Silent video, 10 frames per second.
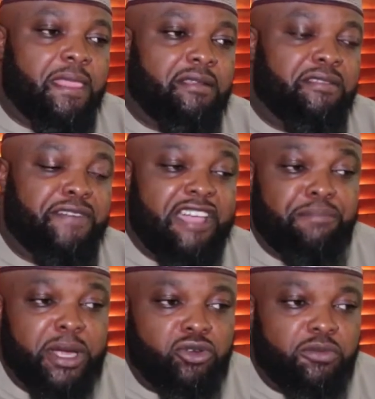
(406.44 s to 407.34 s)
the
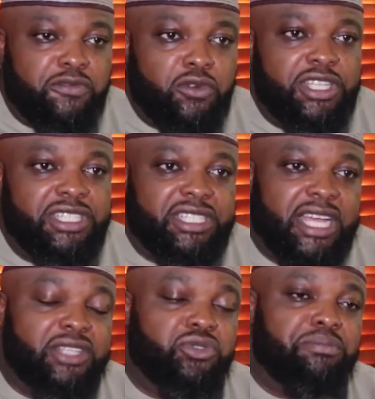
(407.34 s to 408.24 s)
5-bedroom fully
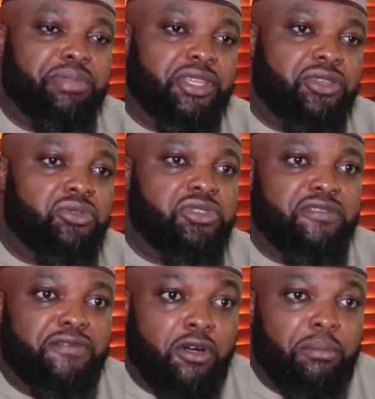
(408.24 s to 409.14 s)
detached with BQs,
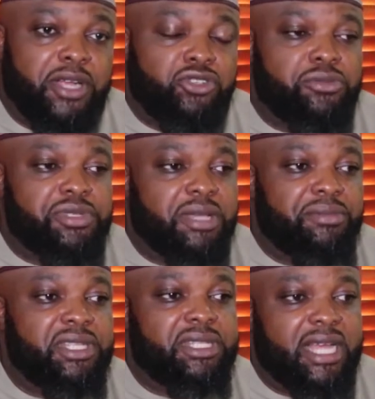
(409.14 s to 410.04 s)
the 4-bedroom
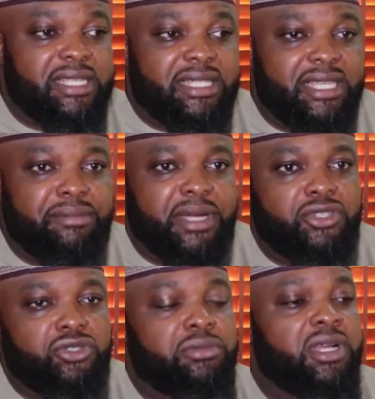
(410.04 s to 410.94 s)
semi-detached,
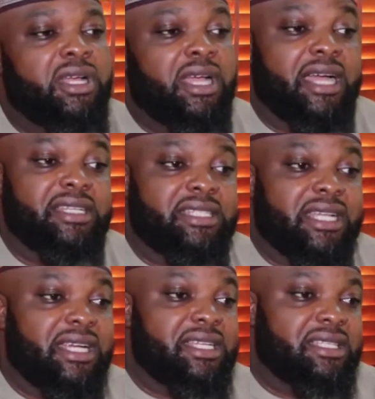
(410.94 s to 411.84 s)
3-bedroom, and the
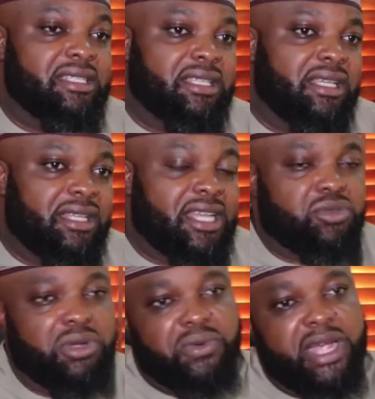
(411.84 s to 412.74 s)
terraces.
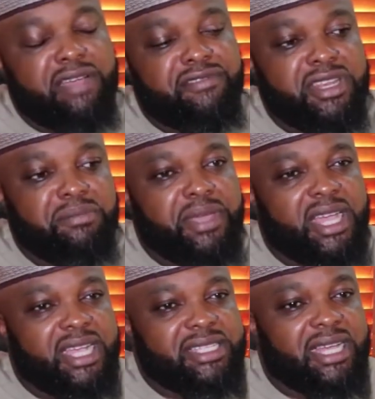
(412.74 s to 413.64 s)
That's what we're having in
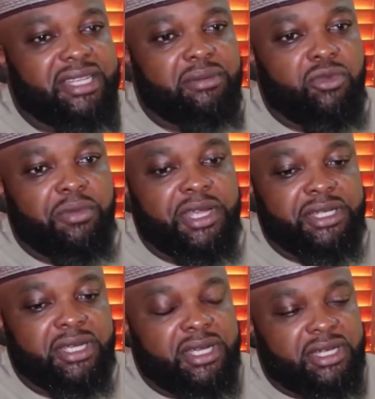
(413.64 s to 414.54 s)
Piakasa at the
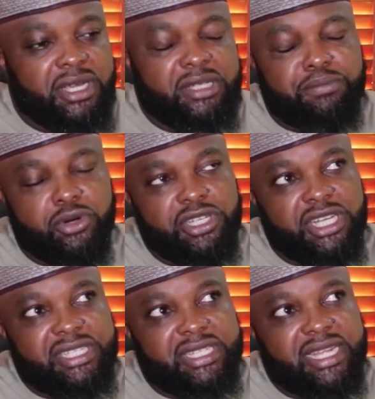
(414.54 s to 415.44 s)
moment. That
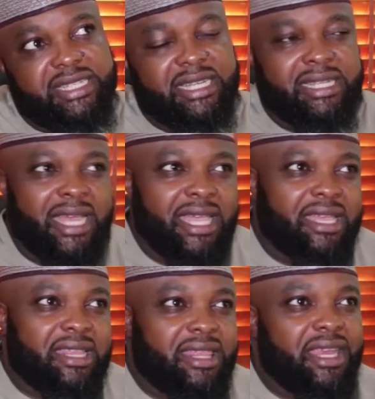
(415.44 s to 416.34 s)
project started like
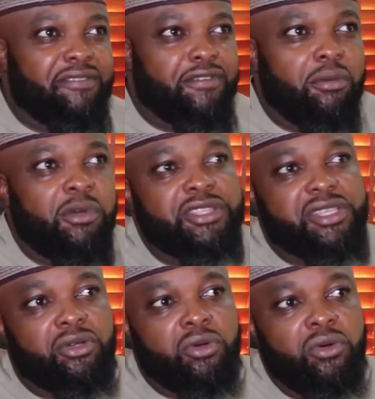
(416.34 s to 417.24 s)
3-4
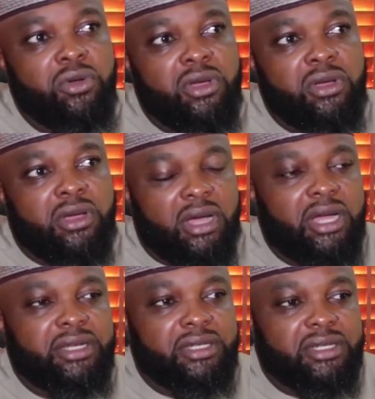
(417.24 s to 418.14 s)
months ago,
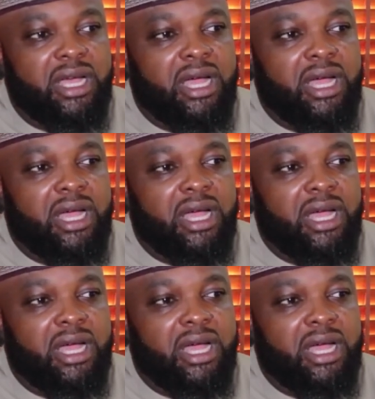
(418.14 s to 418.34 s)
and